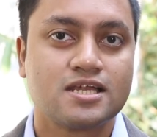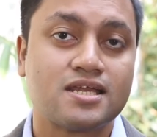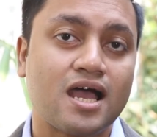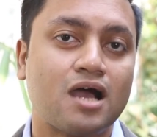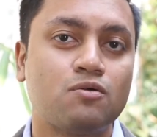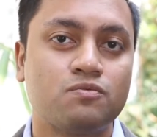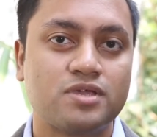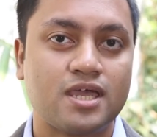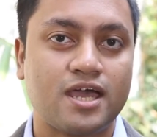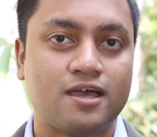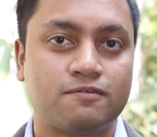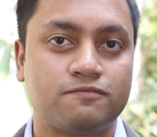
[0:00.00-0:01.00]
Now we
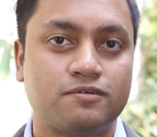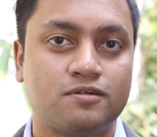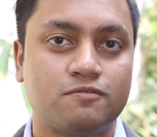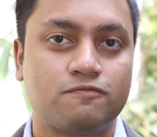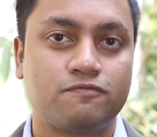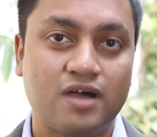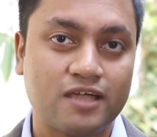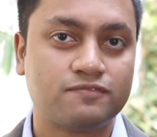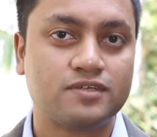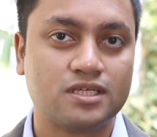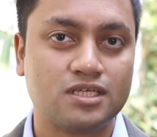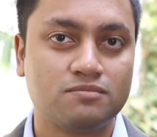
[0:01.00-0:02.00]
have
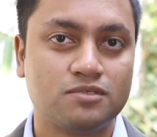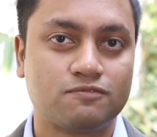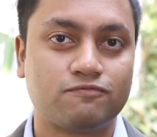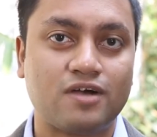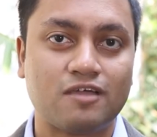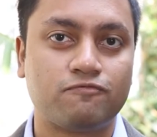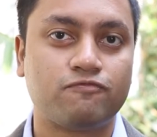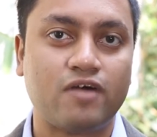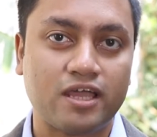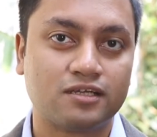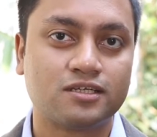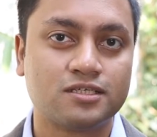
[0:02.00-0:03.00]
five teams, five
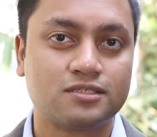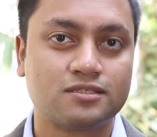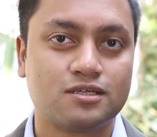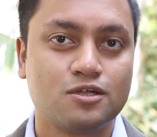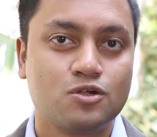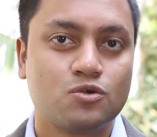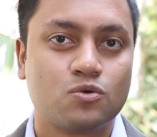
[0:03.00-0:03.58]
finalists,